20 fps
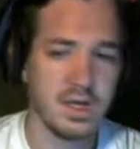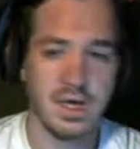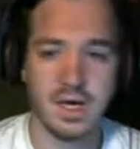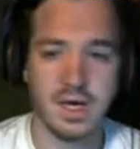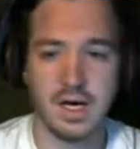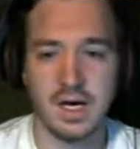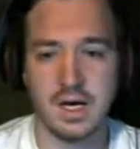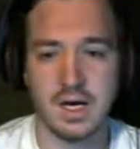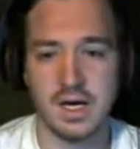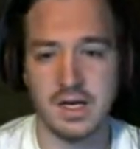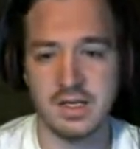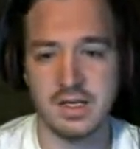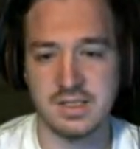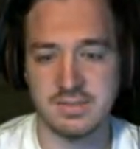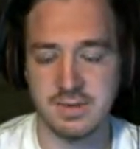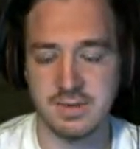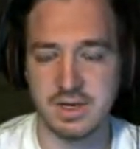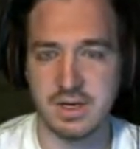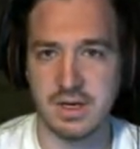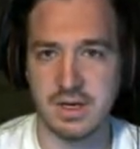Uh, to
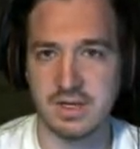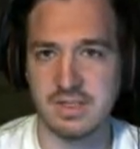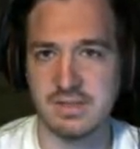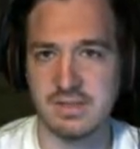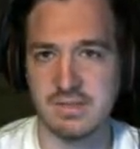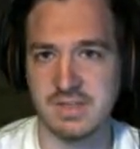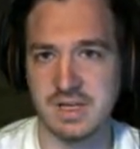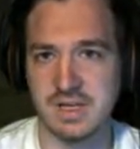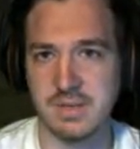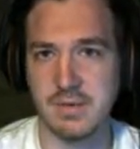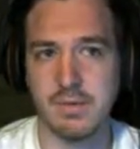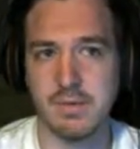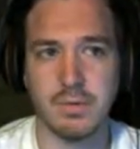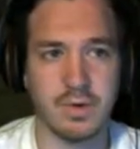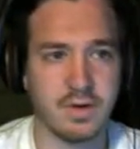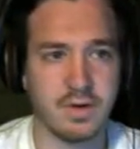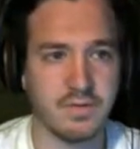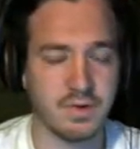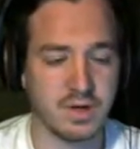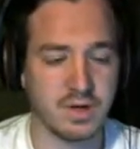spare you guys some time, I
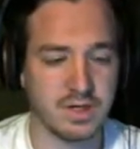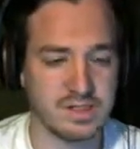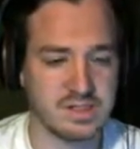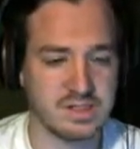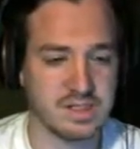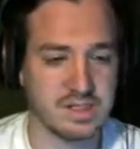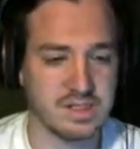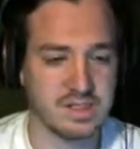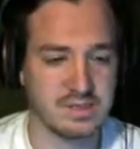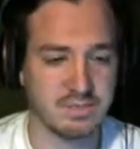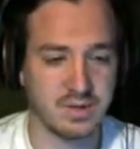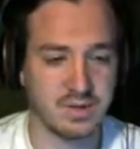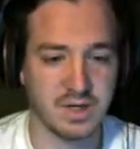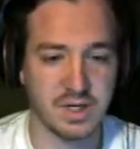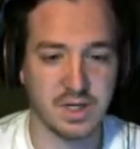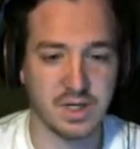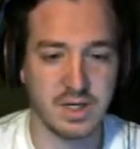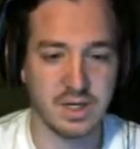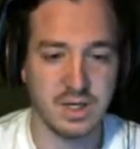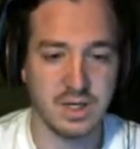won't have you guys see this,
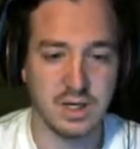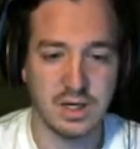but